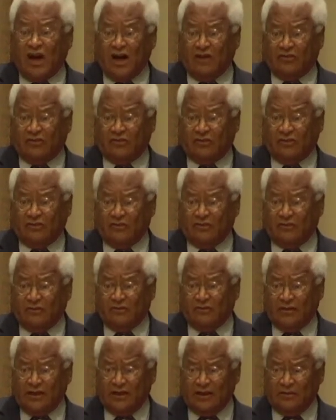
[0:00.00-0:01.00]

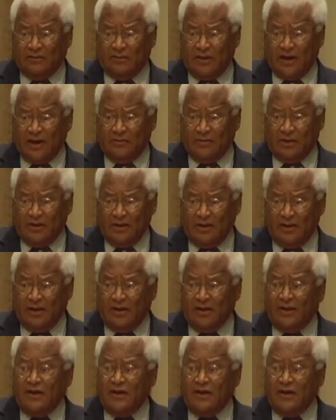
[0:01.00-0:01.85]
councils of Alabama,